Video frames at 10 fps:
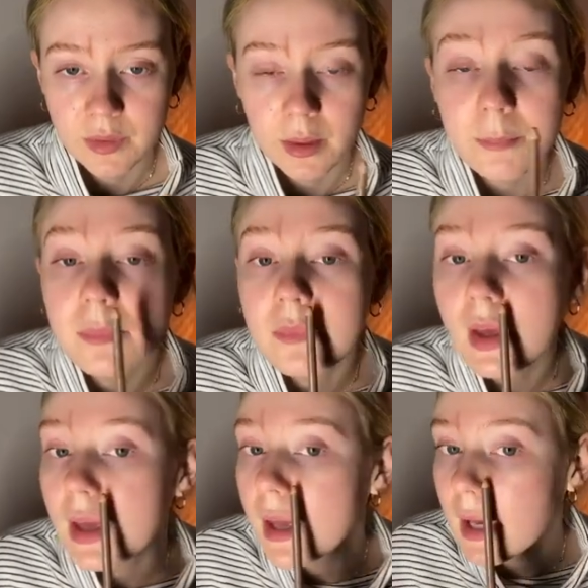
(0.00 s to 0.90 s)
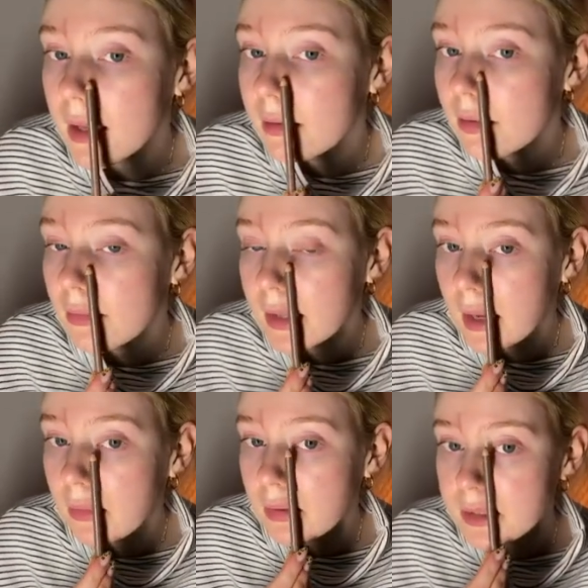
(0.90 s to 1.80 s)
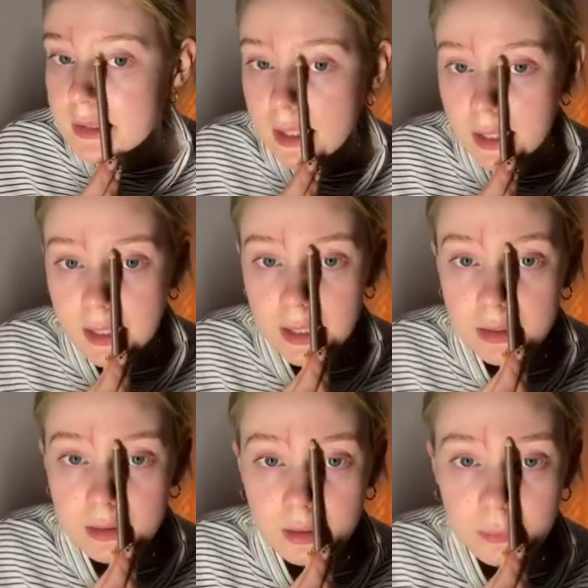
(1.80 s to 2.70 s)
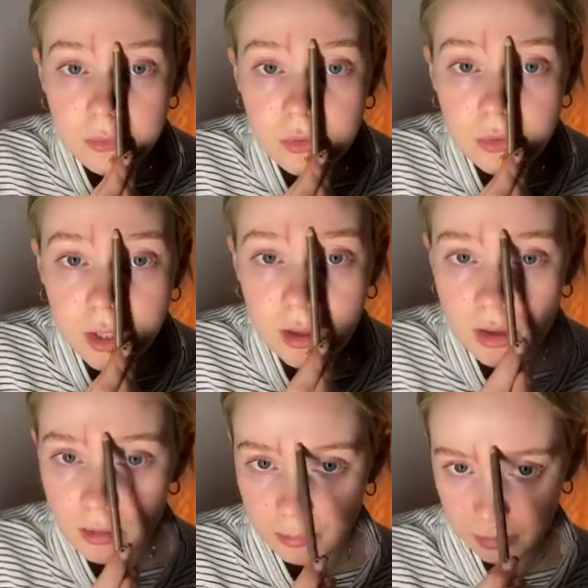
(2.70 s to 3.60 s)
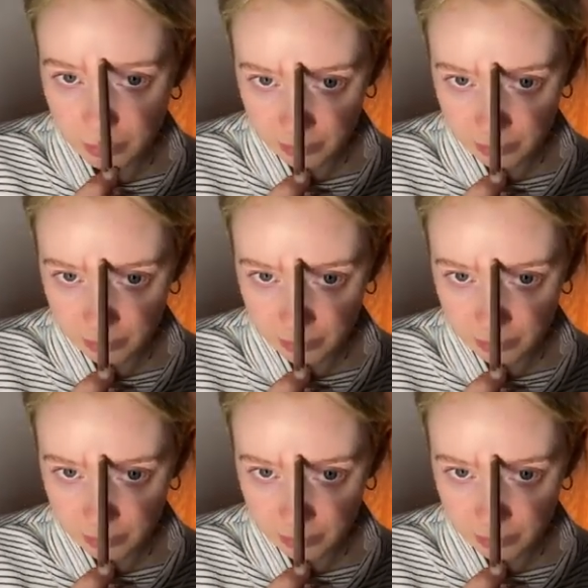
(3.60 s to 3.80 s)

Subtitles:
yep, and on the other side come straight up.